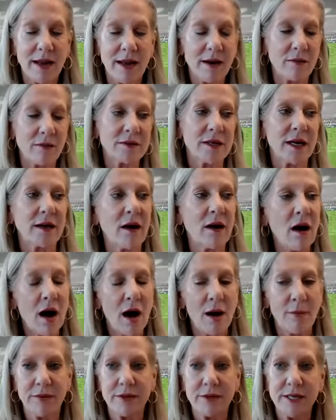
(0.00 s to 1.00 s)
And it was like a
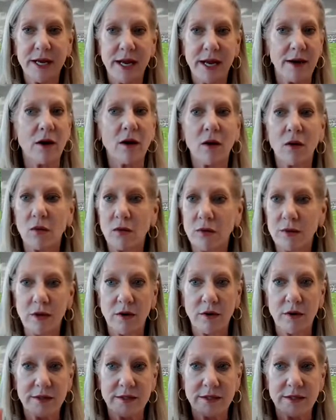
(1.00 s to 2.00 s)
hot potato. You
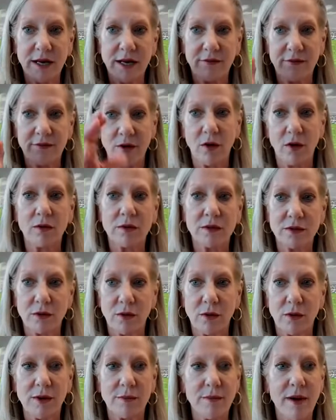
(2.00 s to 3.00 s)
know, the CFO was
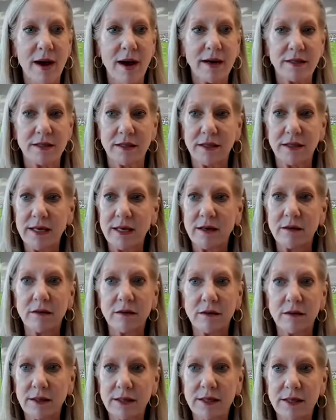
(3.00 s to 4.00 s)
throwing it back to
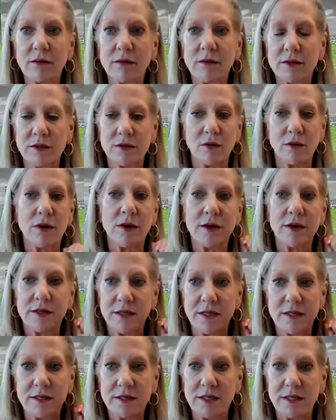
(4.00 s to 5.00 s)
legal, and legal was throwing it
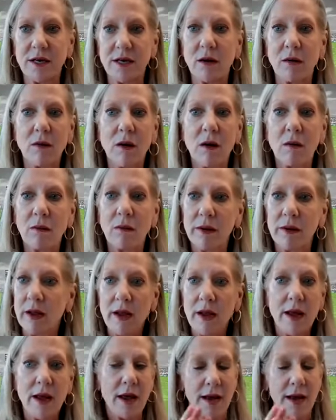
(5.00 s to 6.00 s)
to the COO, and
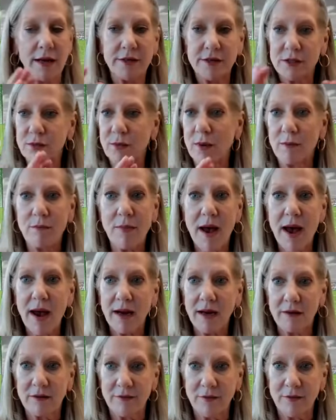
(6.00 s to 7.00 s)
it just went
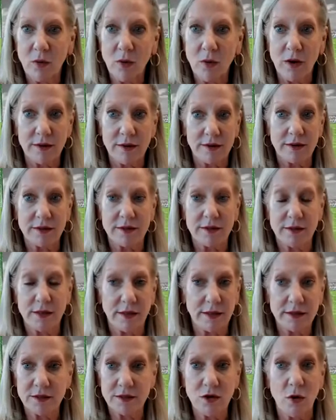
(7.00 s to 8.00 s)
back and forth,
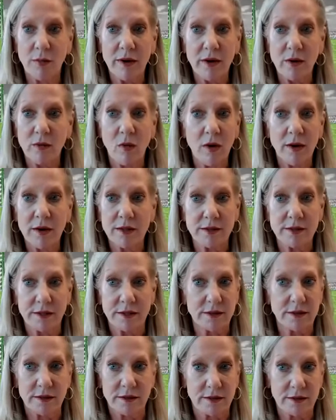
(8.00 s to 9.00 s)
because nobody
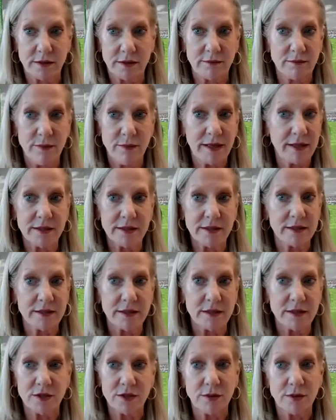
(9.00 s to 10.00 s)
wanted to make the
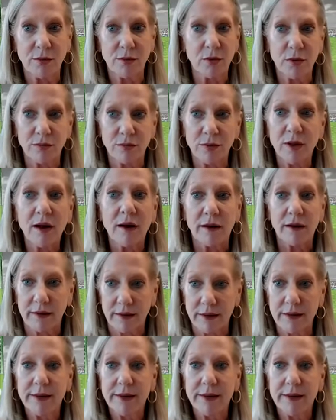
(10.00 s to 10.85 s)
decision to pull the plug.